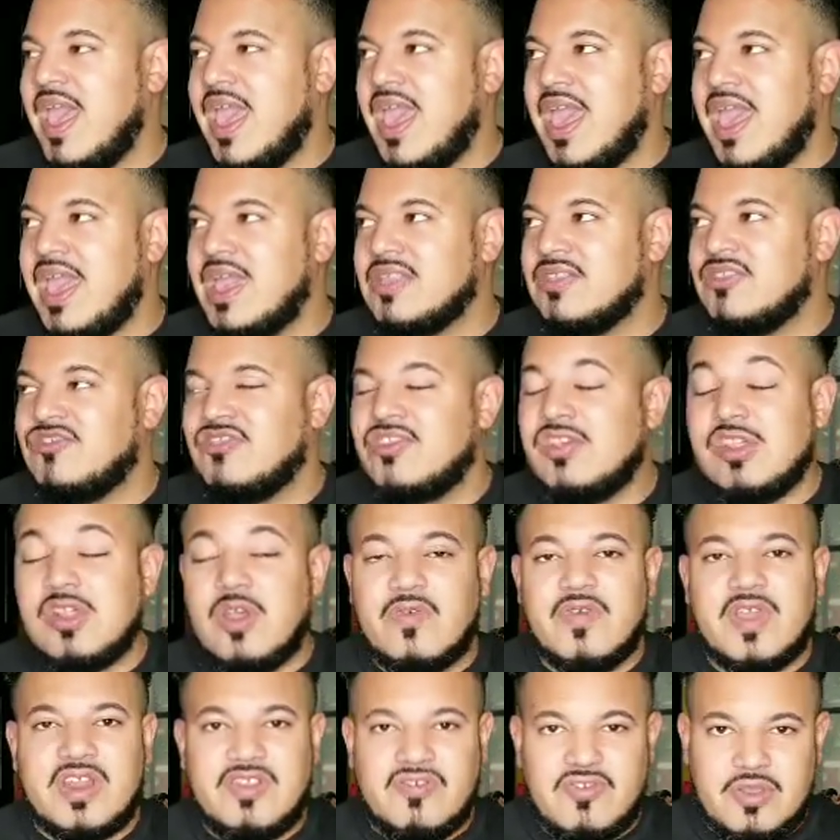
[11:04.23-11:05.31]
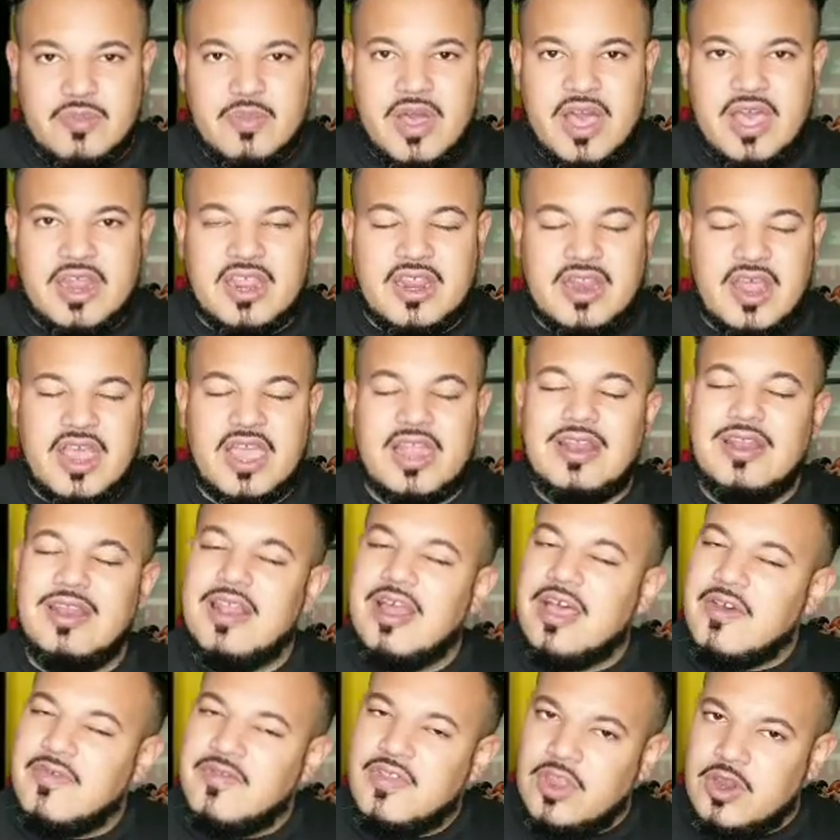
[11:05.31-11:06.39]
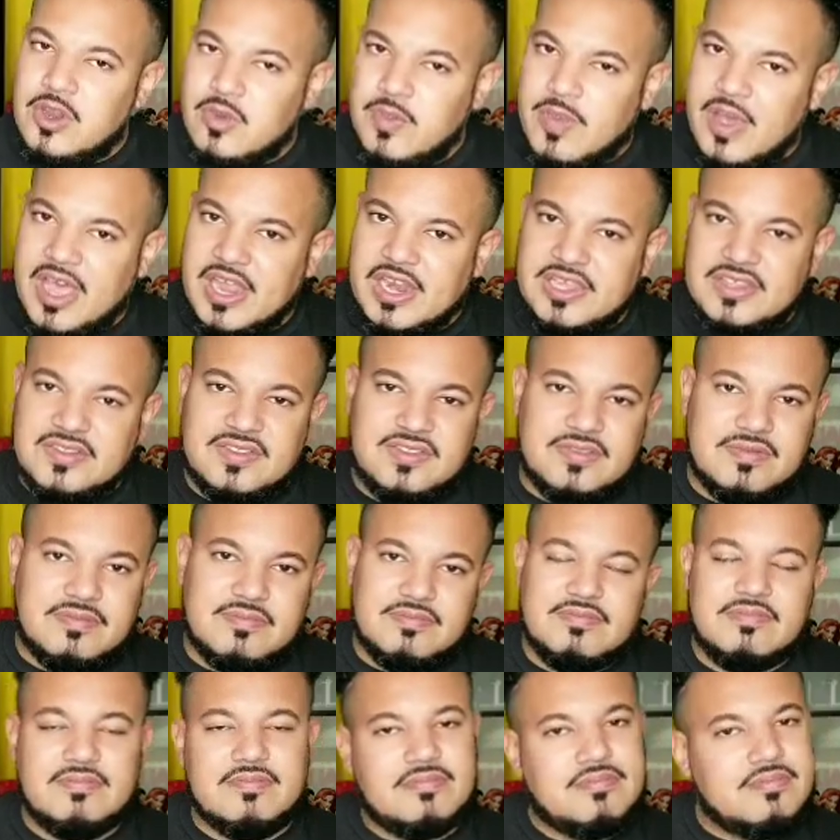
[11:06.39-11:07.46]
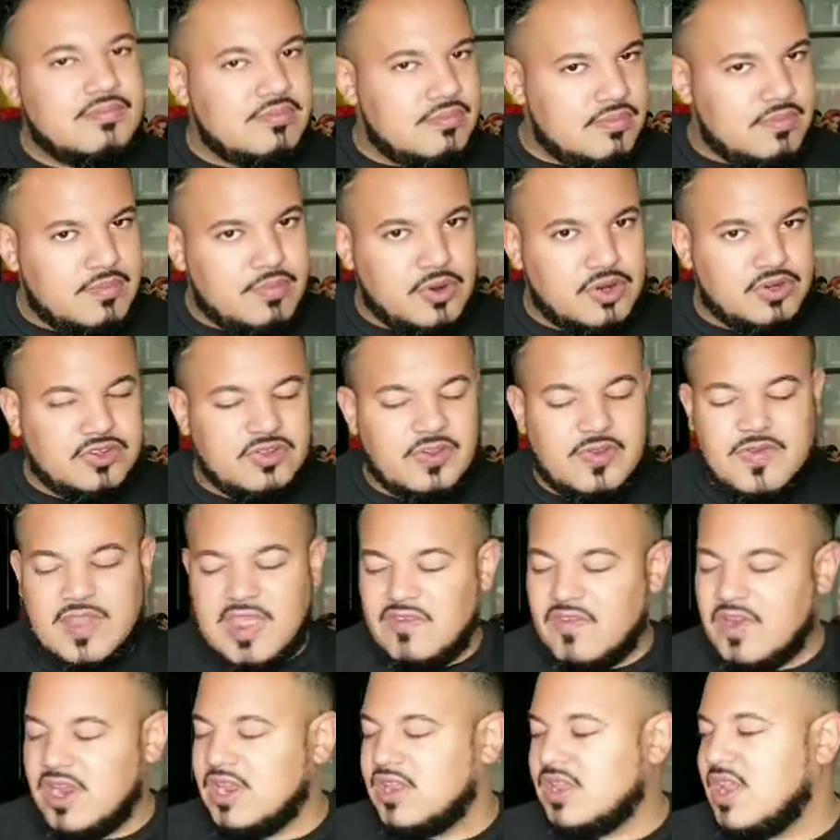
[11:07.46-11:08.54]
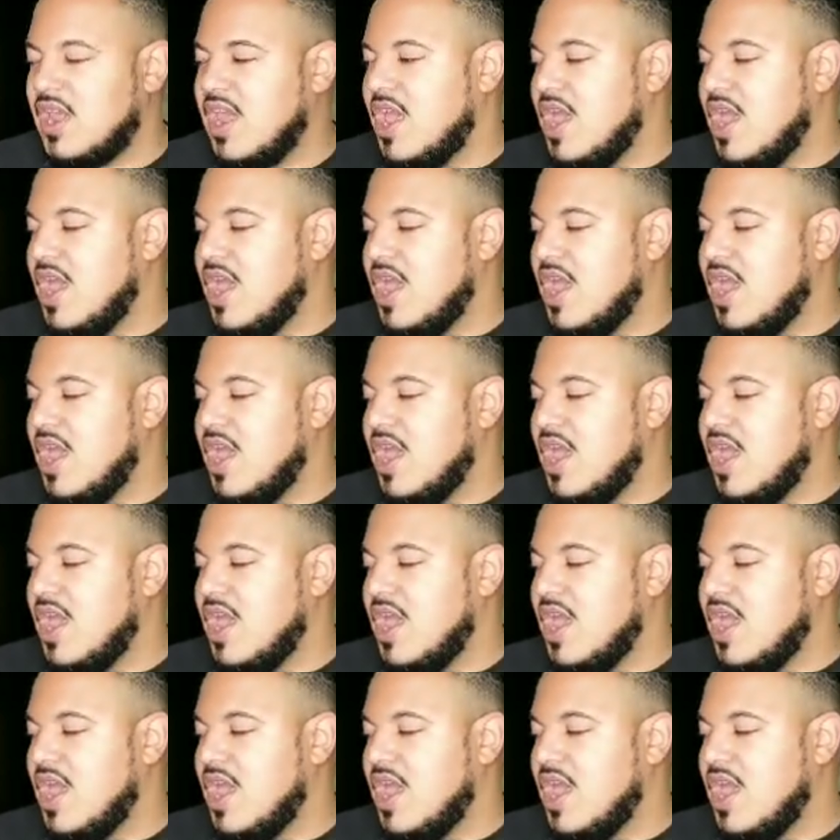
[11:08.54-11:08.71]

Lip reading: And she's already rebodied. I love the new bodies. Personal favorites.